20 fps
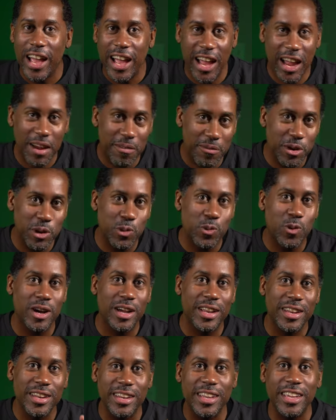
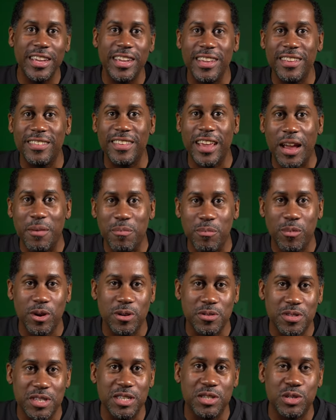Everyone needs a
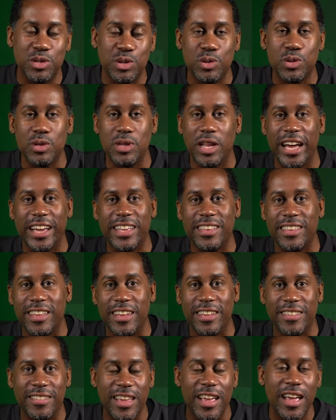multi-tool like
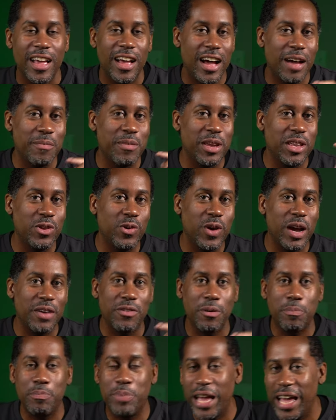this. I mean, you have
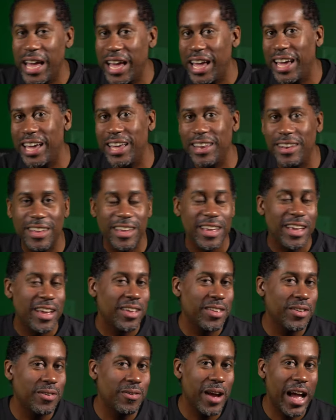a pen,
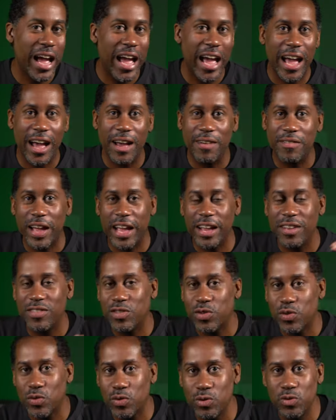you have a
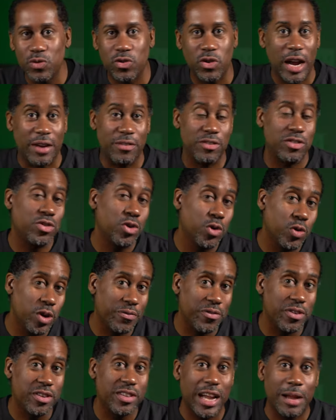screwdriver, two
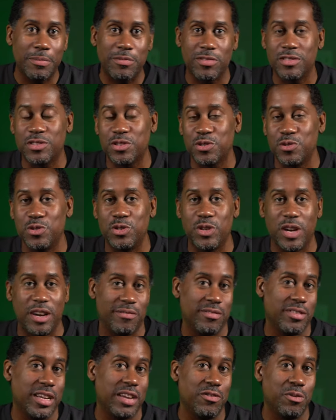different types of
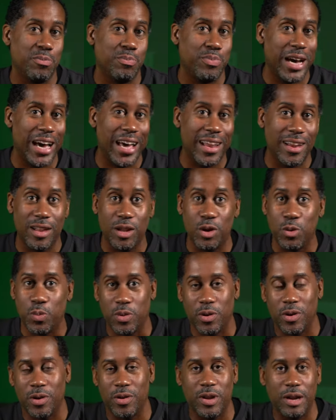screwdriver, you have a bottle
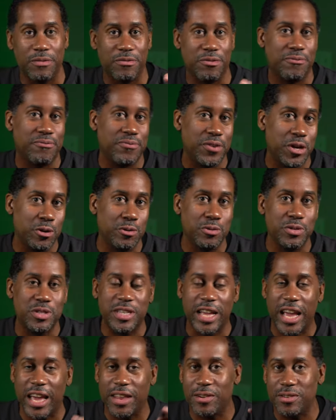opener, you have a phone
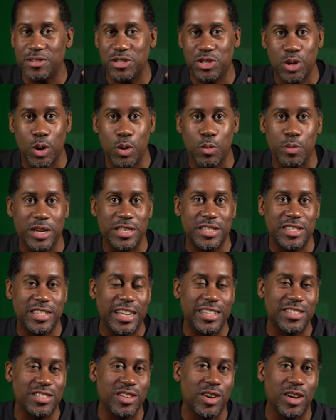stand. There's so much
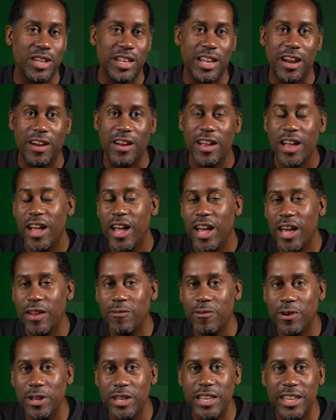that's on there. It
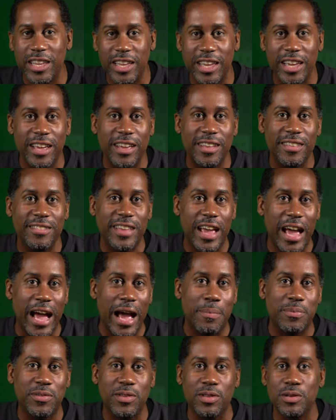really is
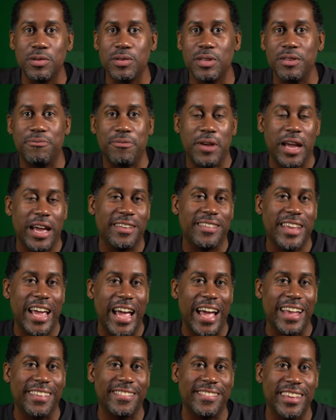absolutely
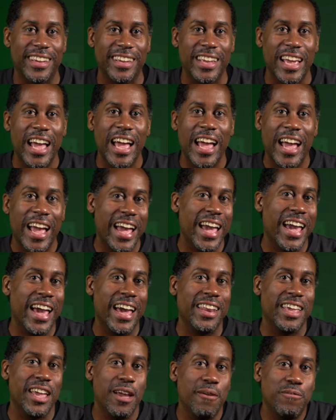fantastic.
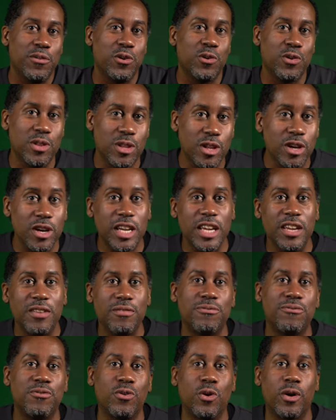And if you're looking
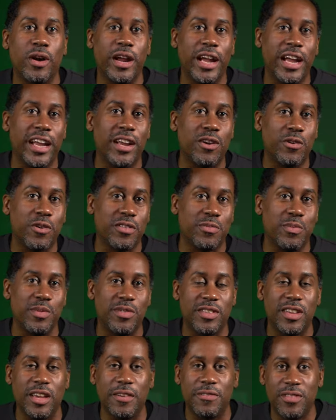for a
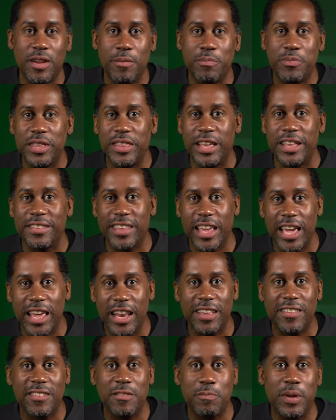Christmas gift, something that's
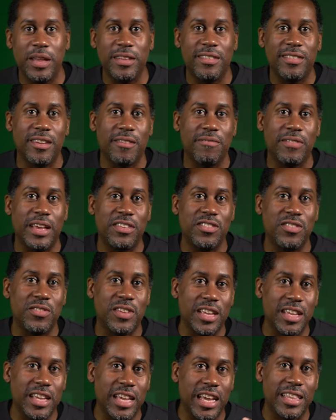inexpensive that you
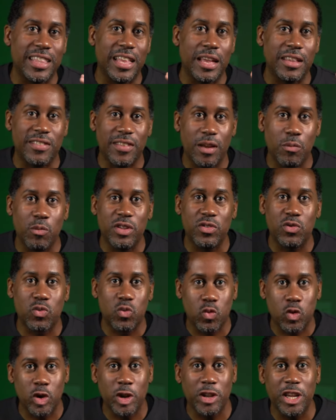can get that someone's
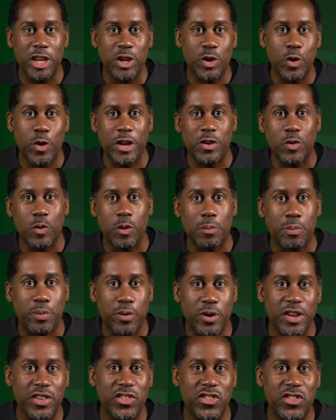really going to
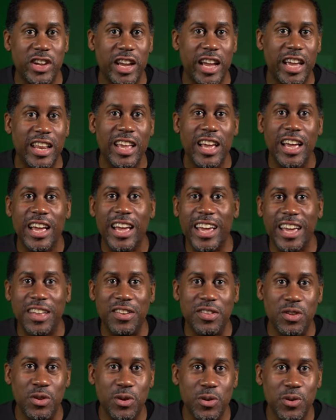appreciate
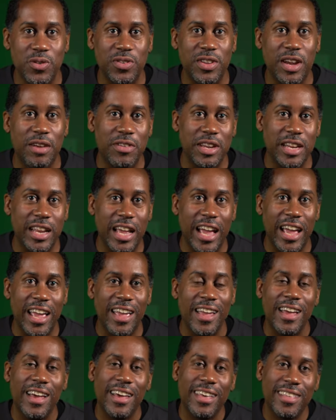and use every day,
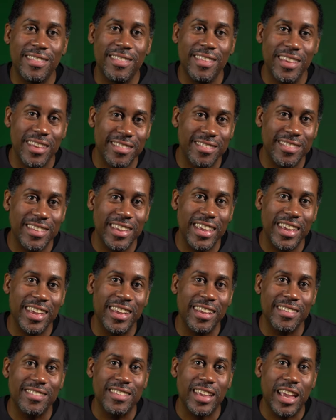this
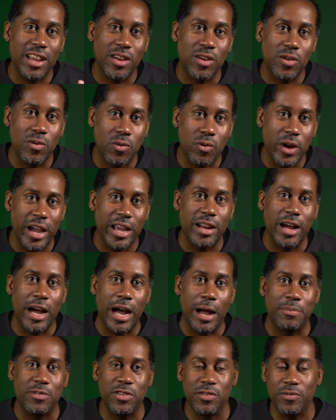is a great
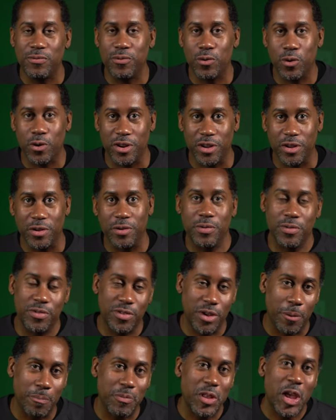option for you.
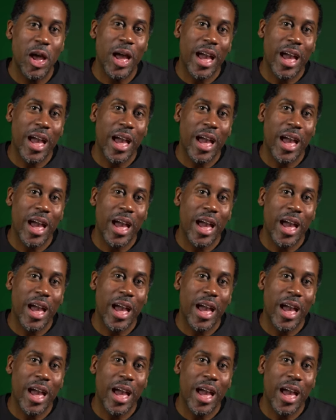So